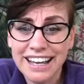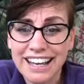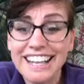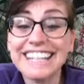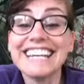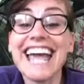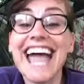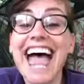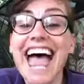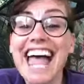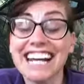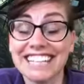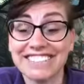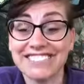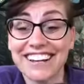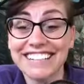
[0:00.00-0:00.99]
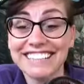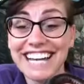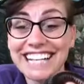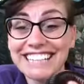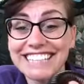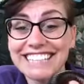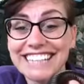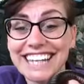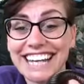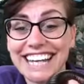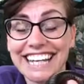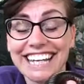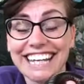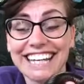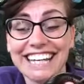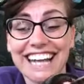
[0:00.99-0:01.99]
Yes,
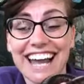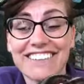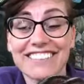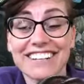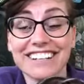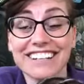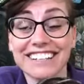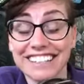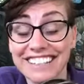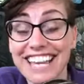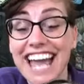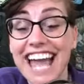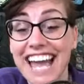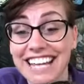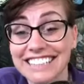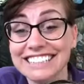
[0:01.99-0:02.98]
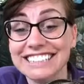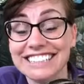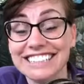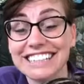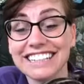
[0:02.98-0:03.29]
fantastic, Aaron, yes.